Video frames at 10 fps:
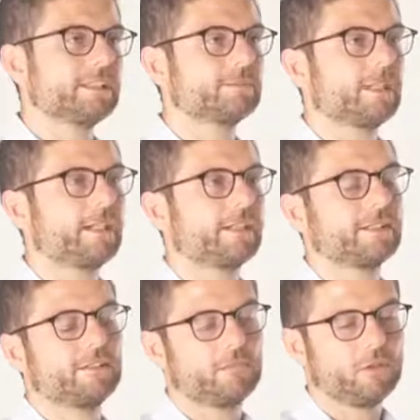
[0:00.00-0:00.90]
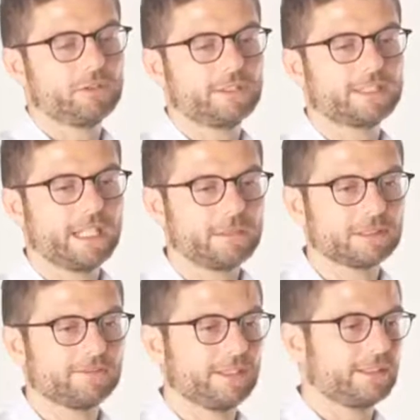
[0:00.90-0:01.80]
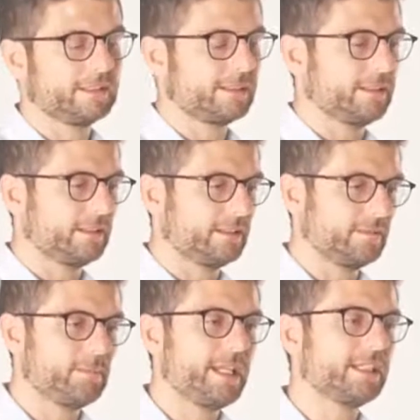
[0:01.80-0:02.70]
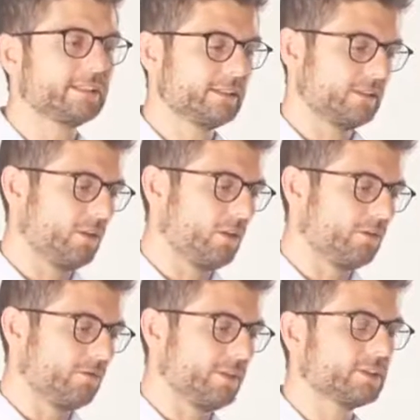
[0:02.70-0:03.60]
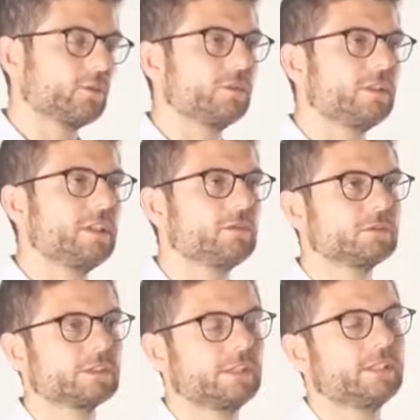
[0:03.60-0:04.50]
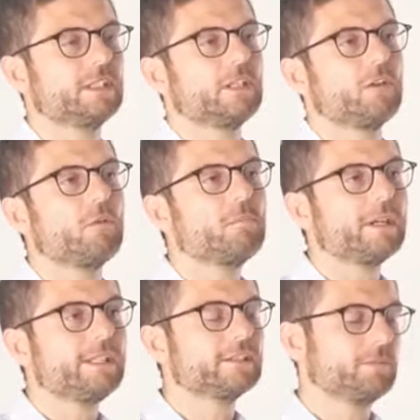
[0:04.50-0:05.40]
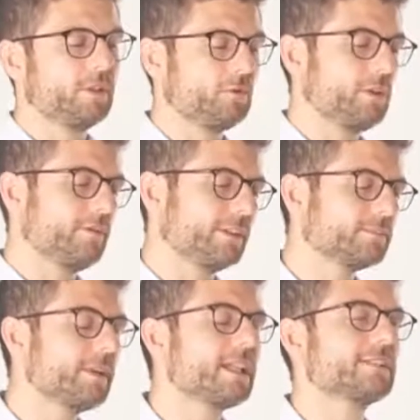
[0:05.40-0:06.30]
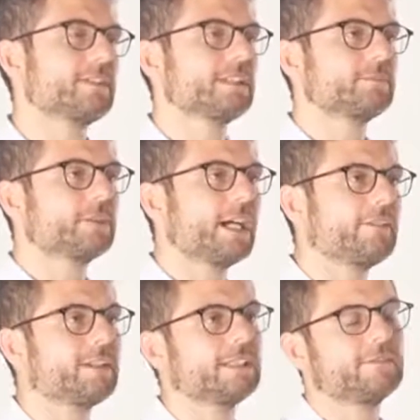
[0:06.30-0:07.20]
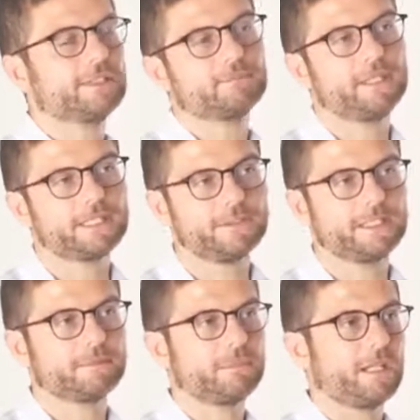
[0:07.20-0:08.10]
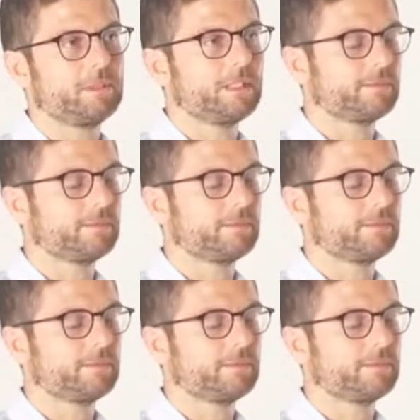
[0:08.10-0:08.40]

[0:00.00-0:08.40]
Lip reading: Spark, Modern Times, that is based on this continuous comparison between the space that is private and the space that is public.